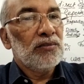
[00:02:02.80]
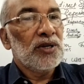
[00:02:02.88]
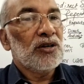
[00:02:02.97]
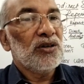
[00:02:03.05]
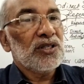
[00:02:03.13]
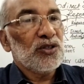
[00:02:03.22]

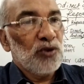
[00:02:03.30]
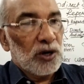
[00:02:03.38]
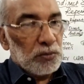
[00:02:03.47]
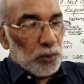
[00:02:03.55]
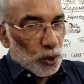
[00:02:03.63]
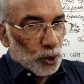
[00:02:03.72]
because you are
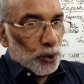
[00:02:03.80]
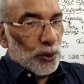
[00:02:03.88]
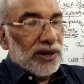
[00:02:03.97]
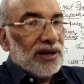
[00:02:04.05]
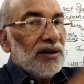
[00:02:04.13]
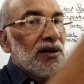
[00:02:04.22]

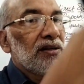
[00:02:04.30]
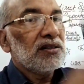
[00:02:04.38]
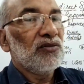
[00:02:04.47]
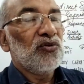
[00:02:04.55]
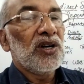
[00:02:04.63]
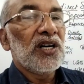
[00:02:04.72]
borrowing
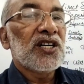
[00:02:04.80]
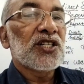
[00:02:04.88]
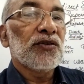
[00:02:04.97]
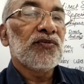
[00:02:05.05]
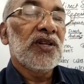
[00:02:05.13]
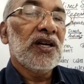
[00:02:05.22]
the
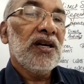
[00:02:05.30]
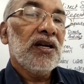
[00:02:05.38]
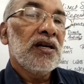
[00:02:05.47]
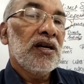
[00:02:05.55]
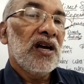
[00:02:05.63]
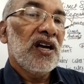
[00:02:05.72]
words of the
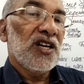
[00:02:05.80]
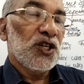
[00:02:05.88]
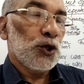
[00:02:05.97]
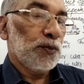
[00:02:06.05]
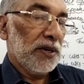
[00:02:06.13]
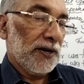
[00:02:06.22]

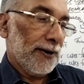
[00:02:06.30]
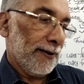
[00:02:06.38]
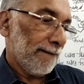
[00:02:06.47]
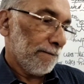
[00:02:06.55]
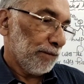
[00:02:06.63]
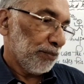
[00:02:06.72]
speaker
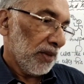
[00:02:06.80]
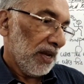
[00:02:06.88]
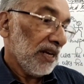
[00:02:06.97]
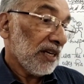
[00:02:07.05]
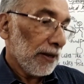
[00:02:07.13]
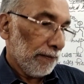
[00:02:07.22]

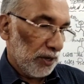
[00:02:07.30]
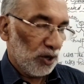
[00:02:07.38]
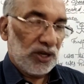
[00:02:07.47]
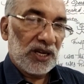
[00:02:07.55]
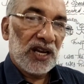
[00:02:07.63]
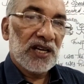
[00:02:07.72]
and
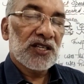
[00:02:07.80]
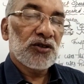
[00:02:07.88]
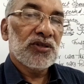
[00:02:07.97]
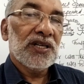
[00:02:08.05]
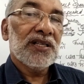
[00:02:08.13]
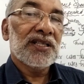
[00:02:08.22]
communicate
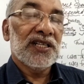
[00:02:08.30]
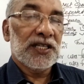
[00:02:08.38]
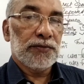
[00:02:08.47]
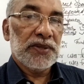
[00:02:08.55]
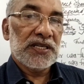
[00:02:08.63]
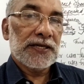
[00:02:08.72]
to the
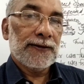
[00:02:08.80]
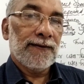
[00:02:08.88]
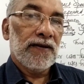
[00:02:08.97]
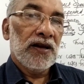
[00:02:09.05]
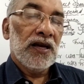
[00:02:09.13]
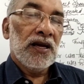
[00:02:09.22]
third person.
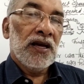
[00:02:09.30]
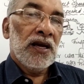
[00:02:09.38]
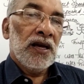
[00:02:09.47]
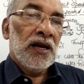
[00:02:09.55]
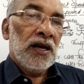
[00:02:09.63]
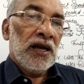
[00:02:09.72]

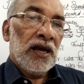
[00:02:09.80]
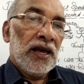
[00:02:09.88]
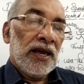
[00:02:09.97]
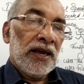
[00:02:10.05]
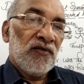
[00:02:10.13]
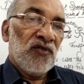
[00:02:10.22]

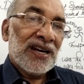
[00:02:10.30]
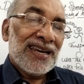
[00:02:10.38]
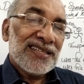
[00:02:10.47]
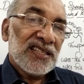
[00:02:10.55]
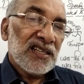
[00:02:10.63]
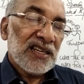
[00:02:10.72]

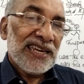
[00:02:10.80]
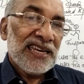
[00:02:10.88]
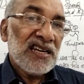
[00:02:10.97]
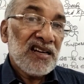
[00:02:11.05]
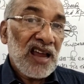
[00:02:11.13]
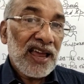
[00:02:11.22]
Whereas in
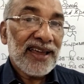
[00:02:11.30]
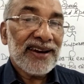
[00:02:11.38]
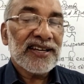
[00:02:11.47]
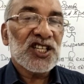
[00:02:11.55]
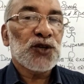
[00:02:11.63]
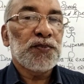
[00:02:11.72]

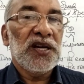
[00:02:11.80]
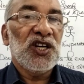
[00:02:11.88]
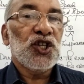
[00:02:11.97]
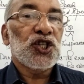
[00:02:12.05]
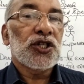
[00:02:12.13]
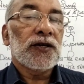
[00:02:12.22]
indirect
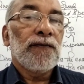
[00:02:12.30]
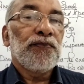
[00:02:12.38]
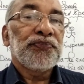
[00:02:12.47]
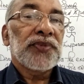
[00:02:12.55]
speech,